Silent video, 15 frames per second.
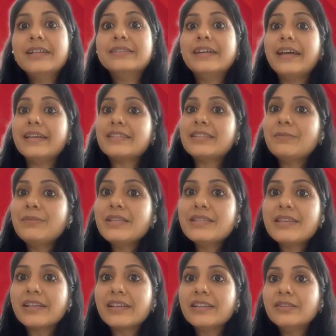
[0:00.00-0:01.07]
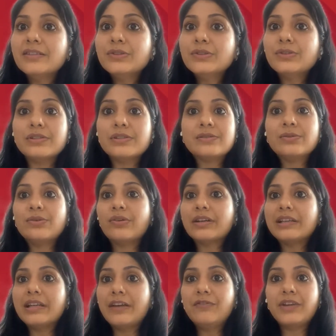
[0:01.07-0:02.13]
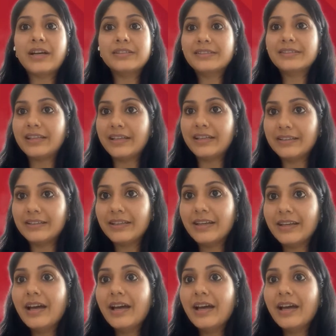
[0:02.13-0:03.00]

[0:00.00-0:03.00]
The SME sector was also not left unscathed.